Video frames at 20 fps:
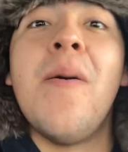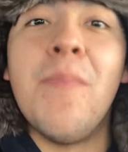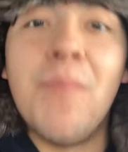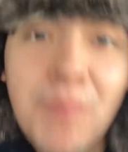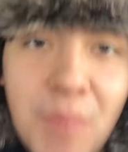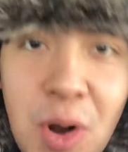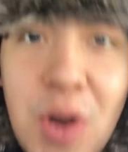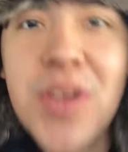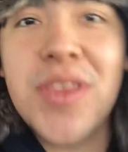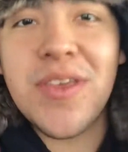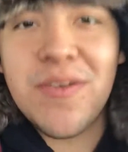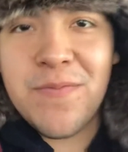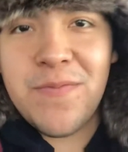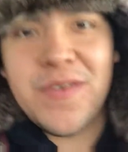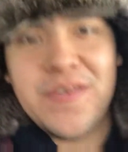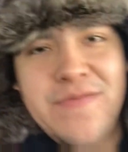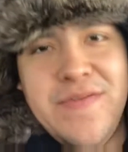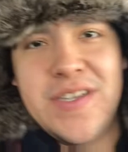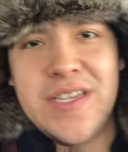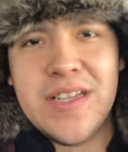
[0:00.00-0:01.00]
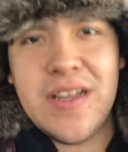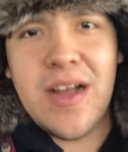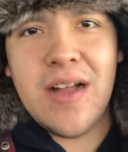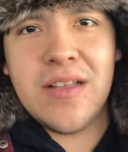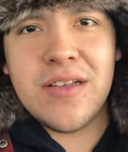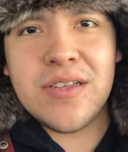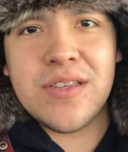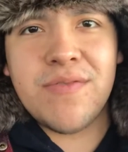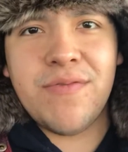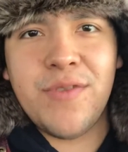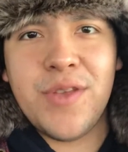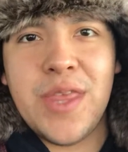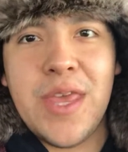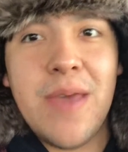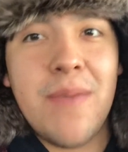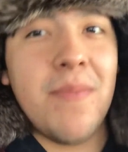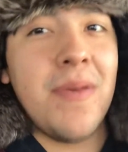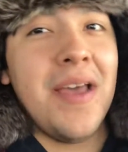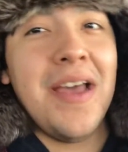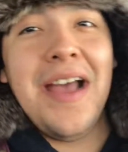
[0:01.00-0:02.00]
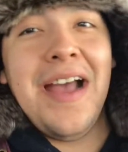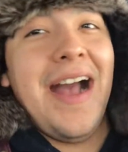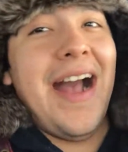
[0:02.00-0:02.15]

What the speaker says: more than $50 for them,